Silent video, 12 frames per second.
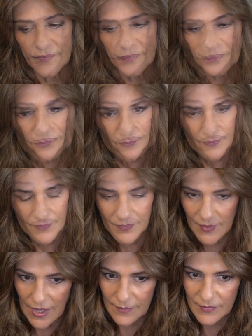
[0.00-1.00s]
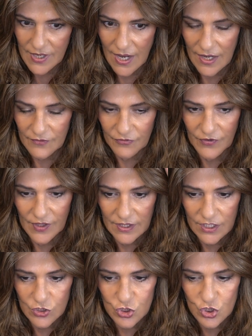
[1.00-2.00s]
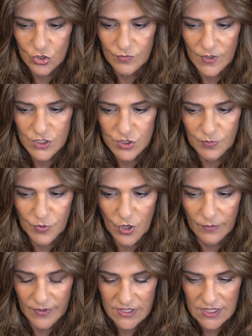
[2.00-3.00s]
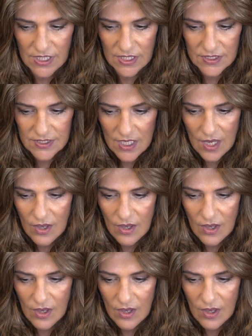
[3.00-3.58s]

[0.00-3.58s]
Um, I'm not feeling too much permatease.